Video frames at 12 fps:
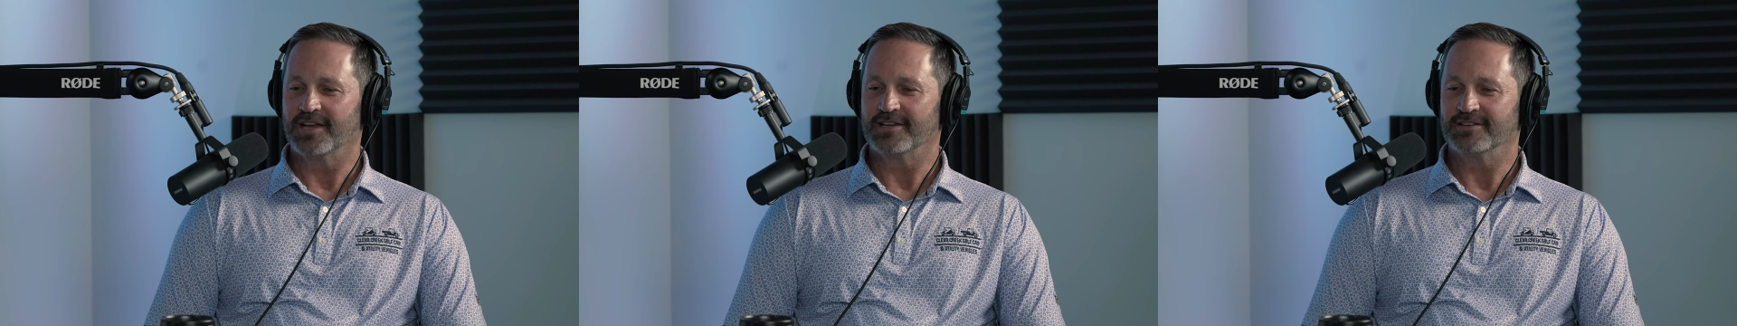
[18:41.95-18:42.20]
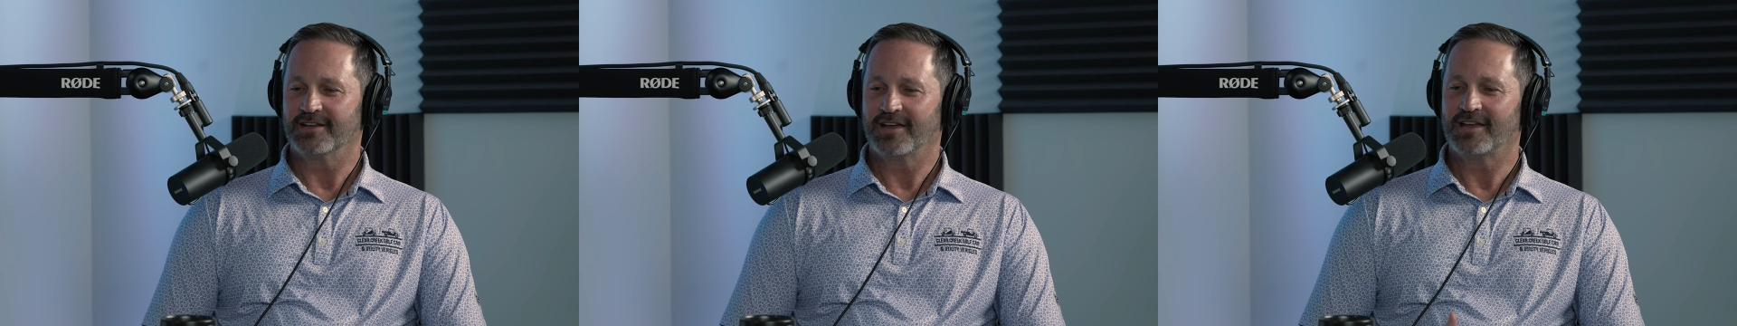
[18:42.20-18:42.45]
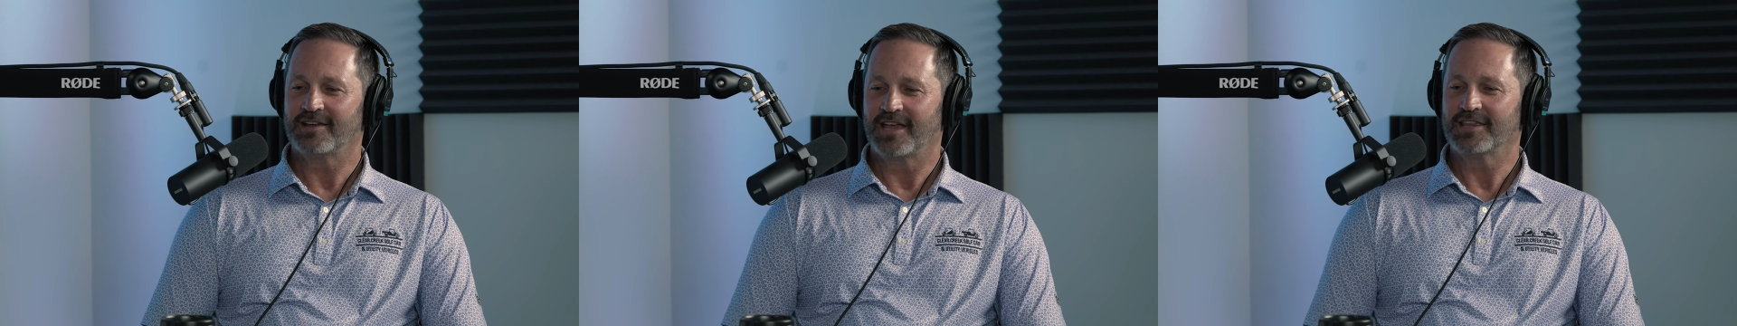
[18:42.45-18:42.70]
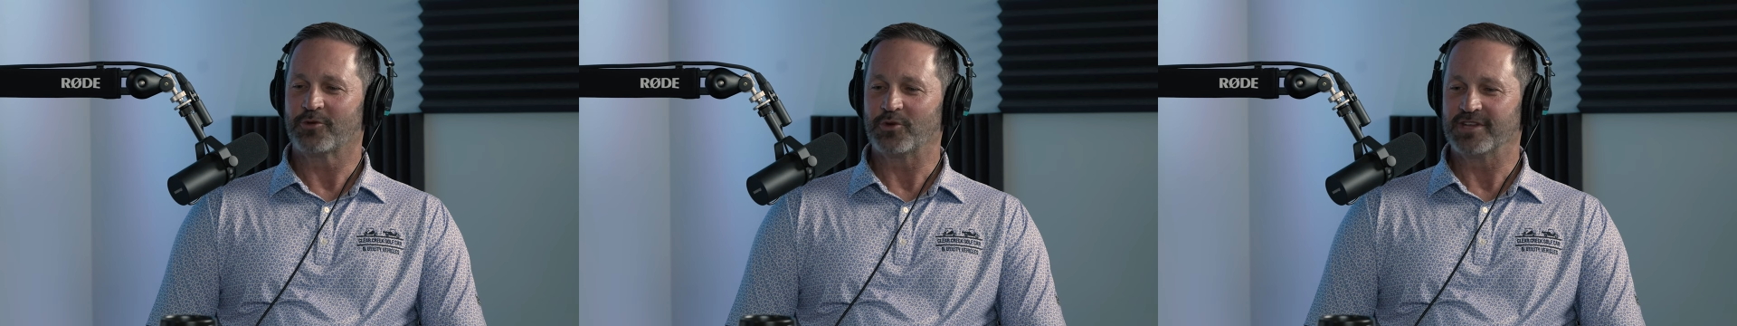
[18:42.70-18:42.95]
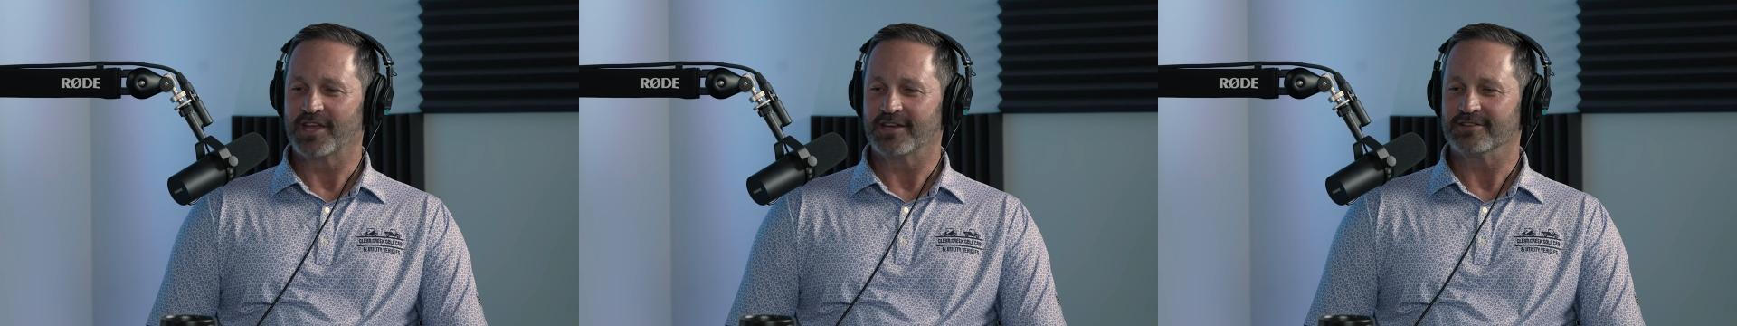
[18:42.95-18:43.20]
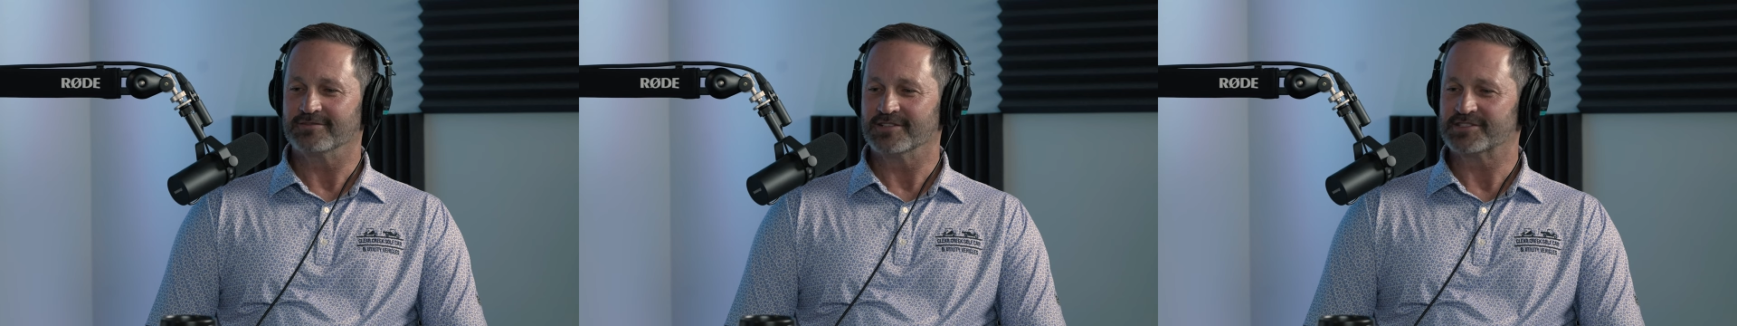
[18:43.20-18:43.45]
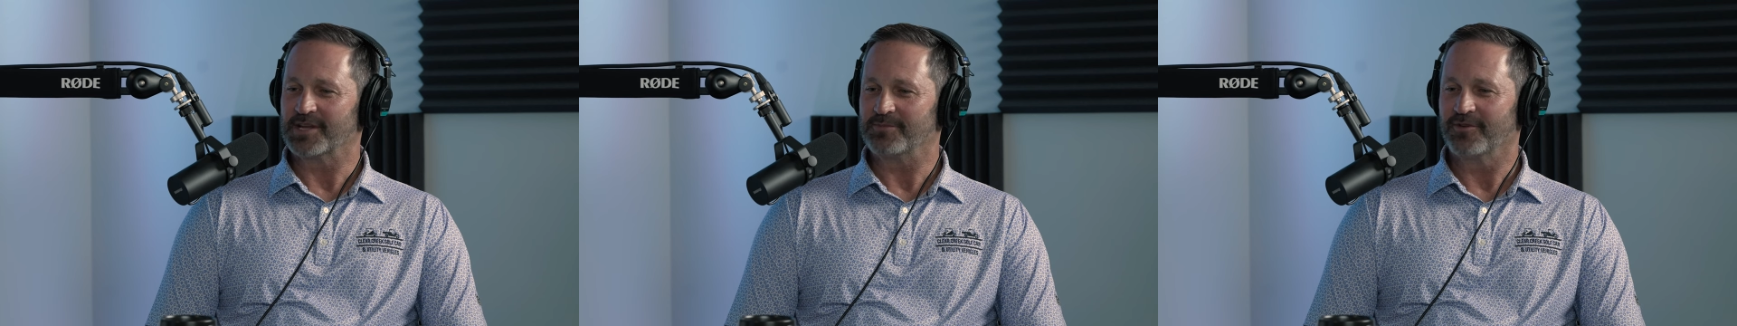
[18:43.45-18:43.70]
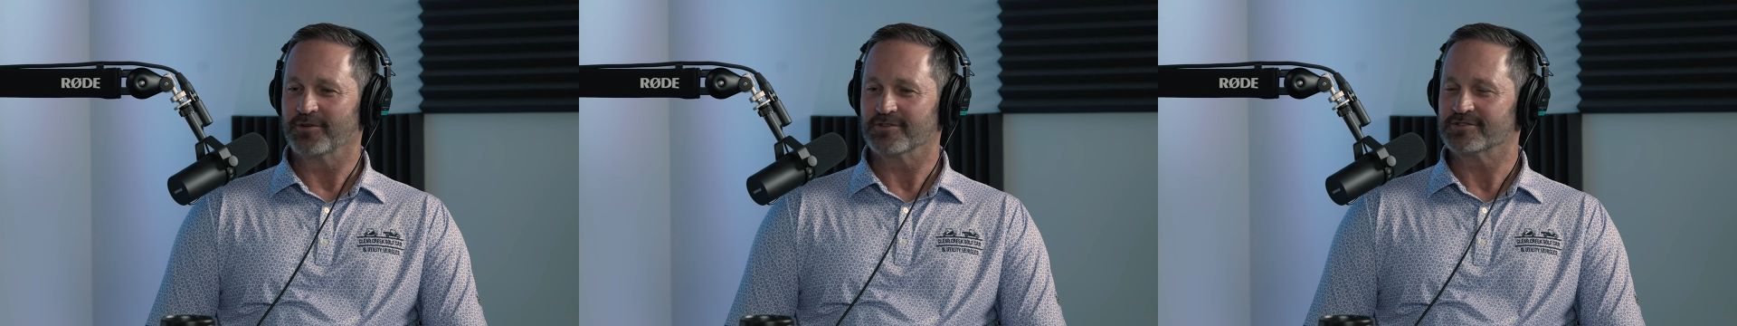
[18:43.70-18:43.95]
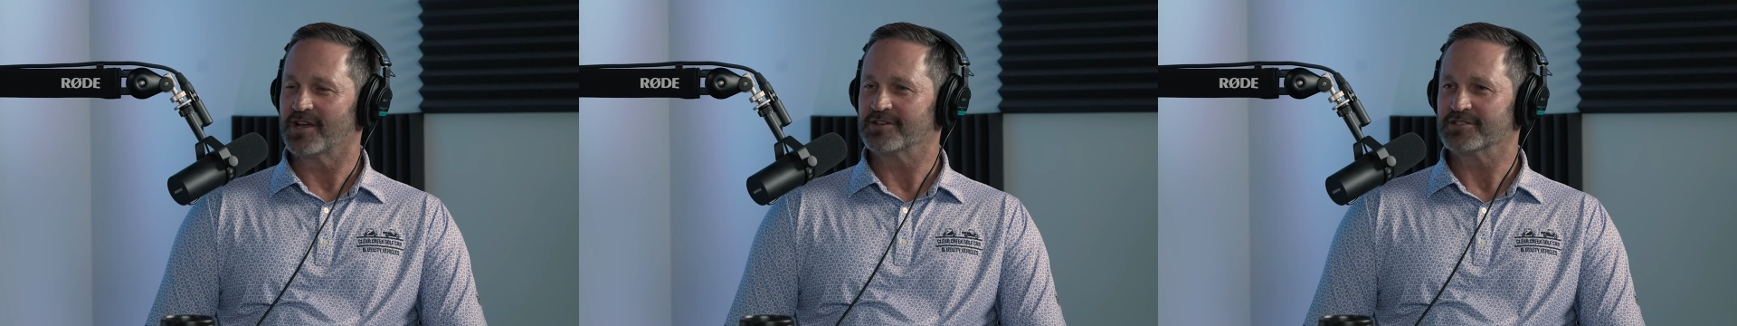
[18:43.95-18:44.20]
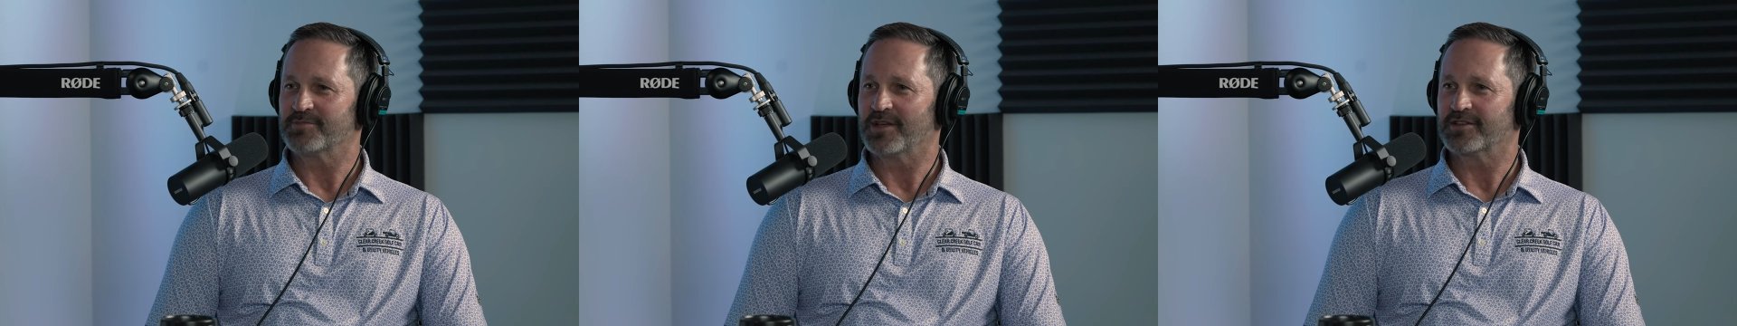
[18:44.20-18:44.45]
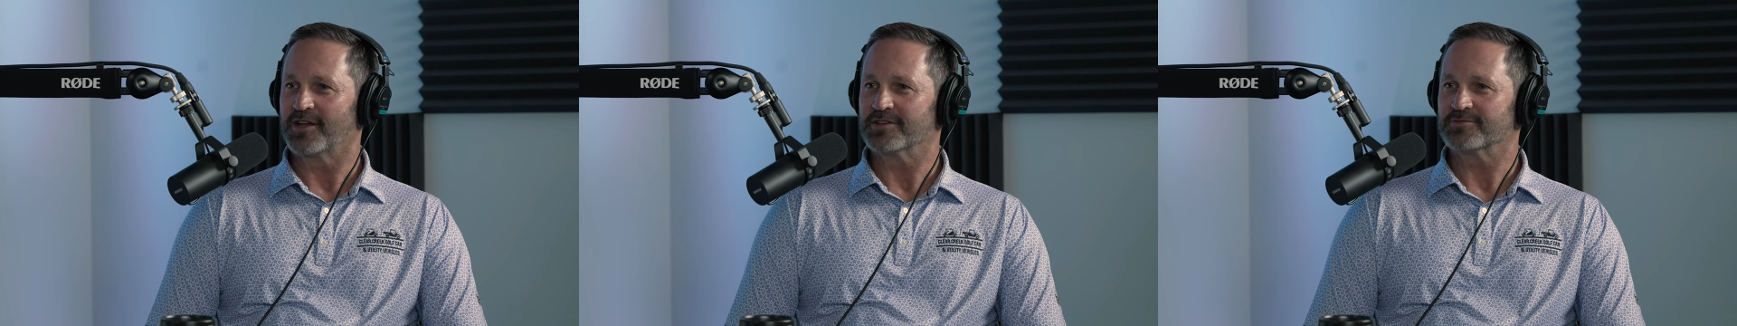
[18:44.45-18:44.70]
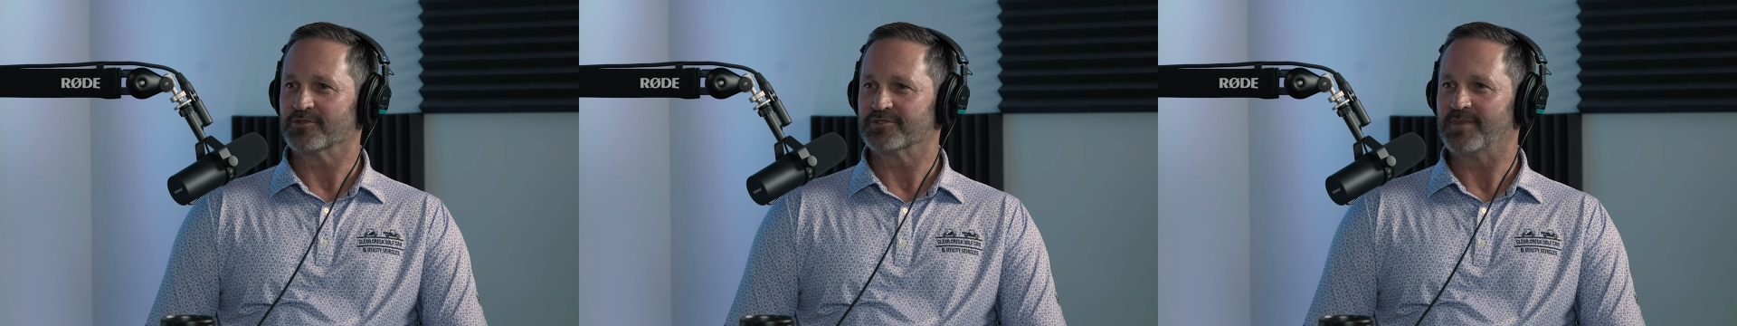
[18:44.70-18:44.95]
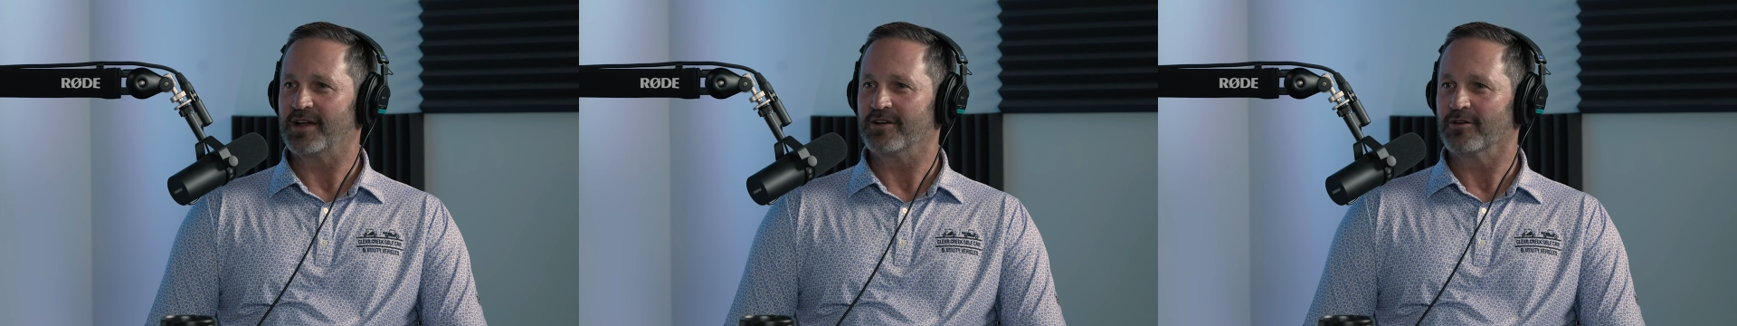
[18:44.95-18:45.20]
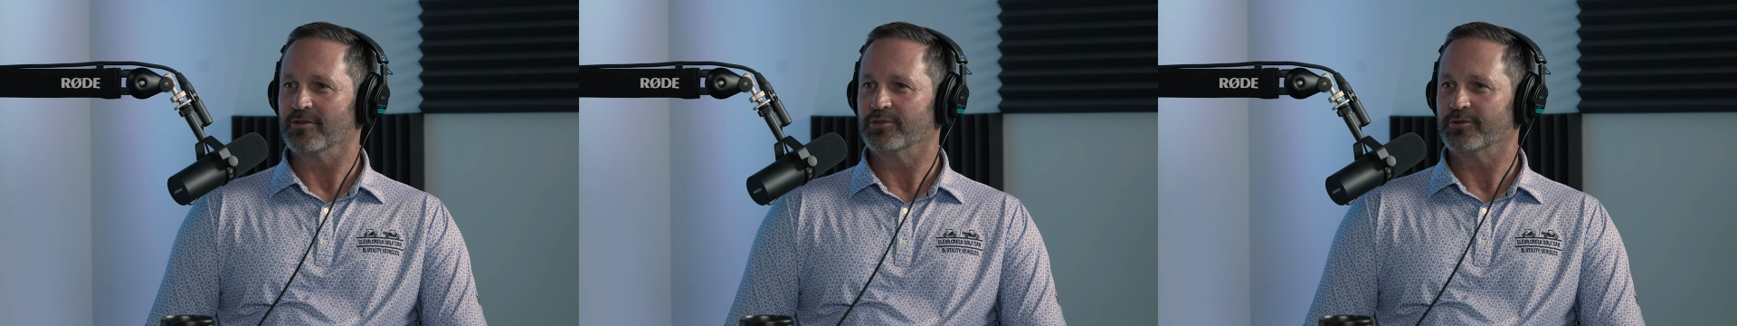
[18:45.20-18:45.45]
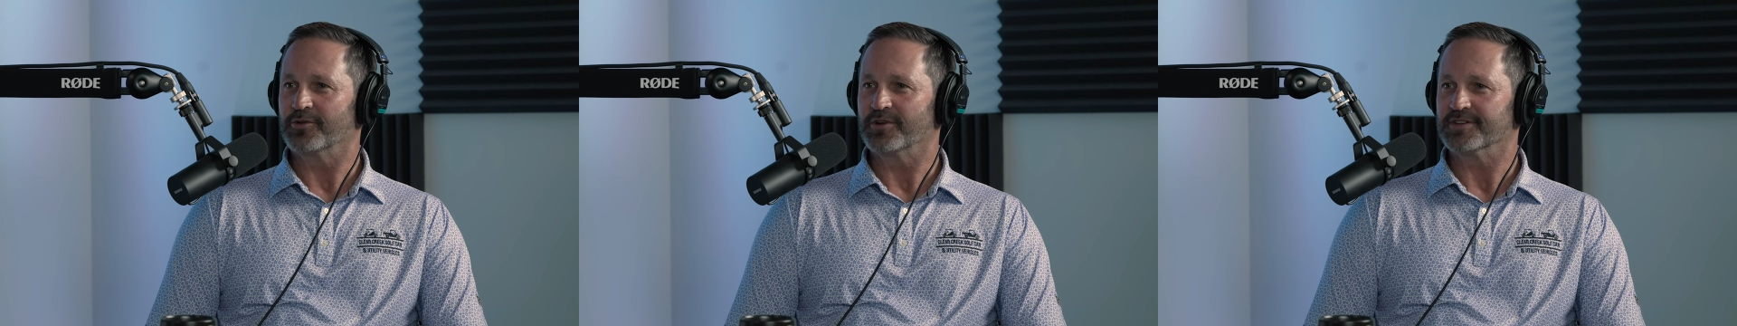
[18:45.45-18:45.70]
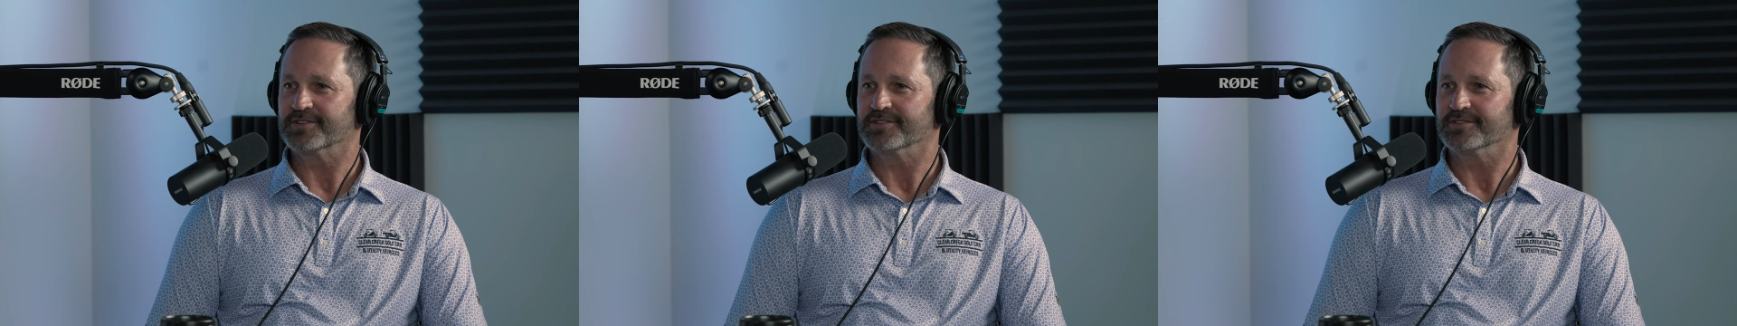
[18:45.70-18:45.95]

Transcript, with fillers: that, and I, I, think we take it a step further. It's not just about the customers; it's about our employees.